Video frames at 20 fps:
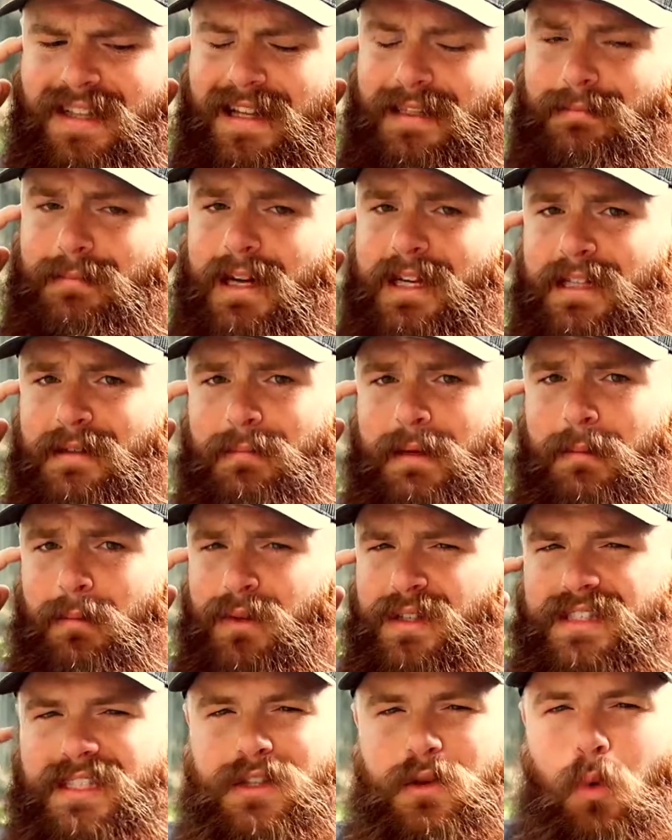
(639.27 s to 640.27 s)
like-minded
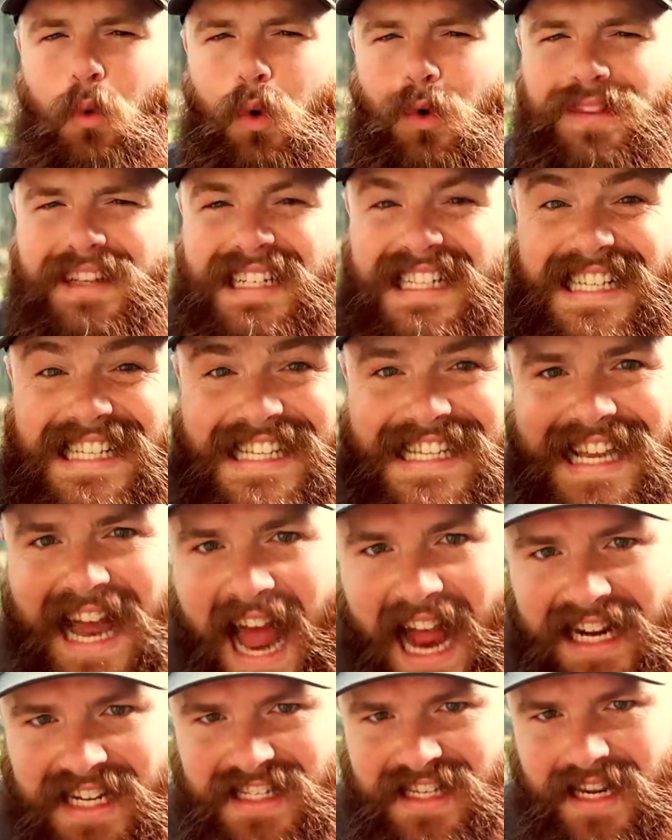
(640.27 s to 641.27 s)
people that see the world the
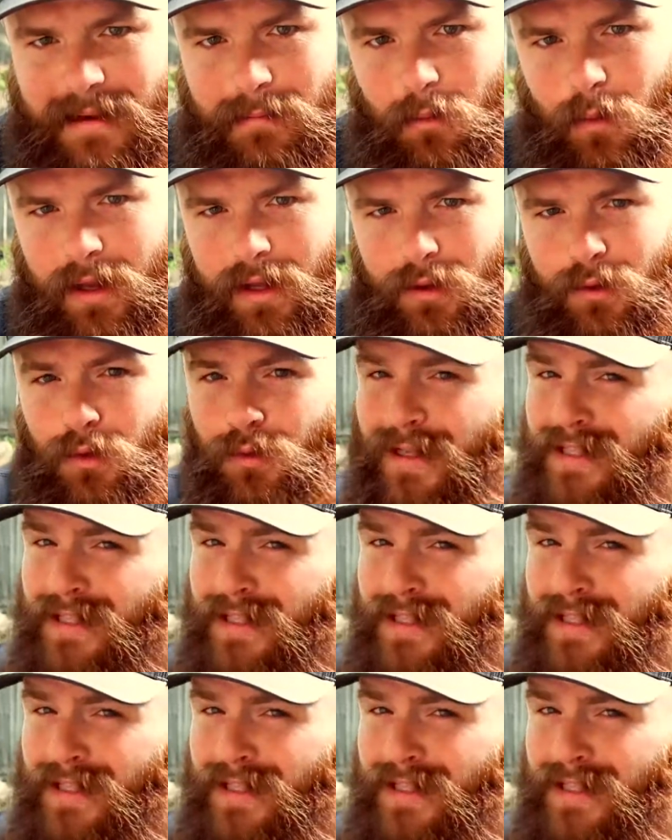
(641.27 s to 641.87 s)
exact same way you do.